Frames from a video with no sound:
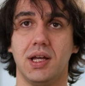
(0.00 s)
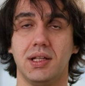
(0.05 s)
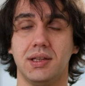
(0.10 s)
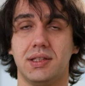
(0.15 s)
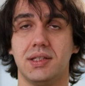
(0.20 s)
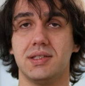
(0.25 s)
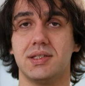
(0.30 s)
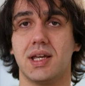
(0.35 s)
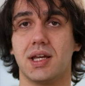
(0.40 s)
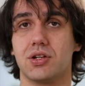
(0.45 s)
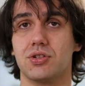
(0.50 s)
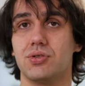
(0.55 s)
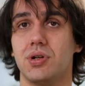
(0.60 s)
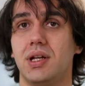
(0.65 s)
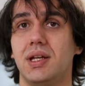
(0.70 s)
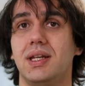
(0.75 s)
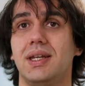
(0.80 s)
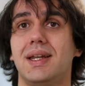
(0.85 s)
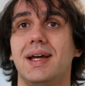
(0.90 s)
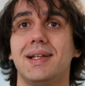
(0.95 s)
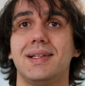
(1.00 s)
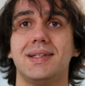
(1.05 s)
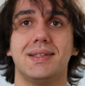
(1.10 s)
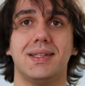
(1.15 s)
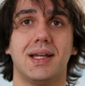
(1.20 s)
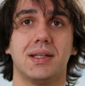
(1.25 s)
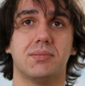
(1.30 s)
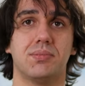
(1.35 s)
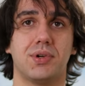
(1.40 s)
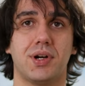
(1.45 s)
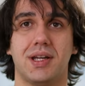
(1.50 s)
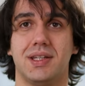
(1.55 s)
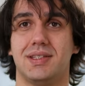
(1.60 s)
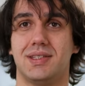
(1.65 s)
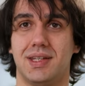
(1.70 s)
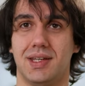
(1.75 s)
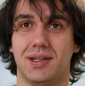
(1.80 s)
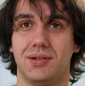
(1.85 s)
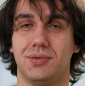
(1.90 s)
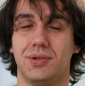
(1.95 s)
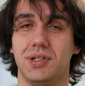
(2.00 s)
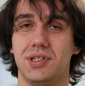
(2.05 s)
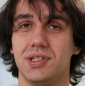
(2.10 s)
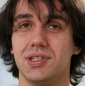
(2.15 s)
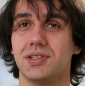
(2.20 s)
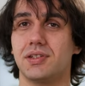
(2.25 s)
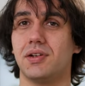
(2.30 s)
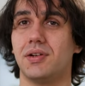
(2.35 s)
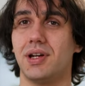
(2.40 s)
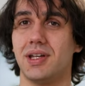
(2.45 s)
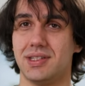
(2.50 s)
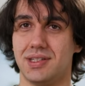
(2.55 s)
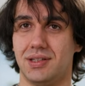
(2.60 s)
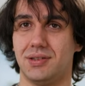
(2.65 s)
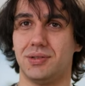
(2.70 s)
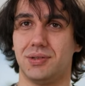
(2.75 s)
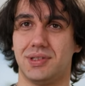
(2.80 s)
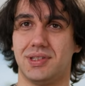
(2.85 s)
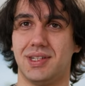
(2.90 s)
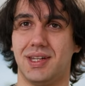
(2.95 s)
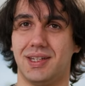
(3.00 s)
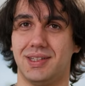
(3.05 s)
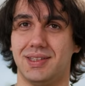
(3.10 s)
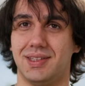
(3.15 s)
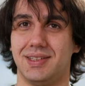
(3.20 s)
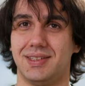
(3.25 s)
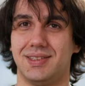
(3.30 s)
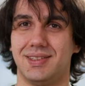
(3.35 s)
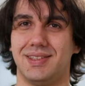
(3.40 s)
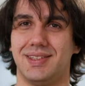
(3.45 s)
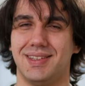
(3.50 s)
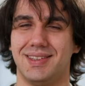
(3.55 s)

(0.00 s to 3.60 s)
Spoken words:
it is actually not that pricey, which is crazy to say this.